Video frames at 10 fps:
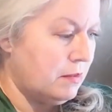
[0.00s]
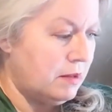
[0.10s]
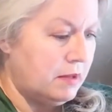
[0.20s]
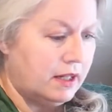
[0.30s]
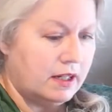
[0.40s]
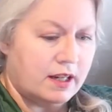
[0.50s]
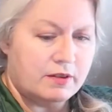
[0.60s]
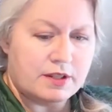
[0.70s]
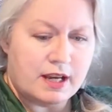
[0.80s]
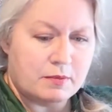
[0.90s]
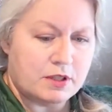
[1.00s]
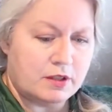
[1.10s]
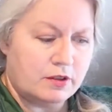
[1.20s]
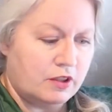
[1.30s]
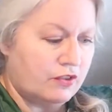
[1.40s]
I made it, I was
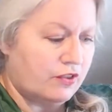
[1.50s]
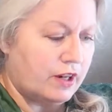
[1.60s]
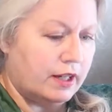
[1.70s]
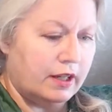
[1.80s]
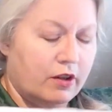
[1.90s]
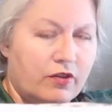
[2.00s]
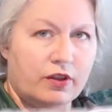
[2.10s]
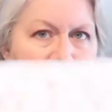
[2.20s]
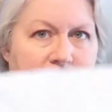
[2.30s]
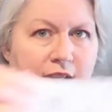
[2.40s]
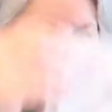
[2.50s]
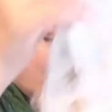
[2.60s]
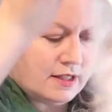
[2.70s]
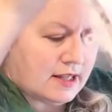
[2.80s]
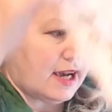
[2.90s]
absolutely fretting over getting it
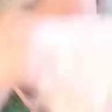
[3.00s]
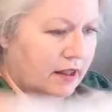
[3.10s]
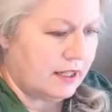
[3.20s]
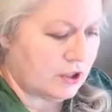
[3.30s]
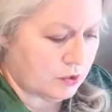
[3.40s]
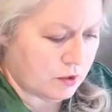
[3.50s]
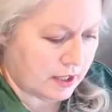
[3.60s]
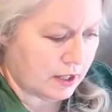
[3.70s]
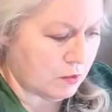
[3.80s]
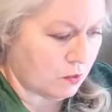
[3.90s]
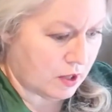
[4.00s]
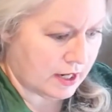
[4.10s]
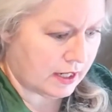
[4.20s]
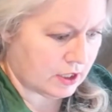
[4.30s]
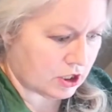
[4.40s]
exactly
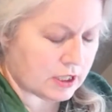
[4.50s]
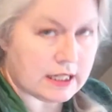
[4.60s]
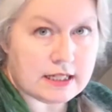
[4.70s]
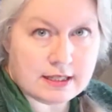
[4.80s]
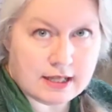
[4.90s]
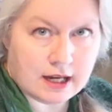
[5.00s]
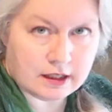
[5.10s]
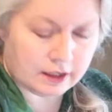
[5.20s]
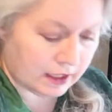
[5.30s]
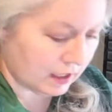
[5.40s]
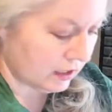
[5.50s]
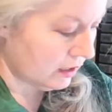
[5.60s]
21 inches exactly.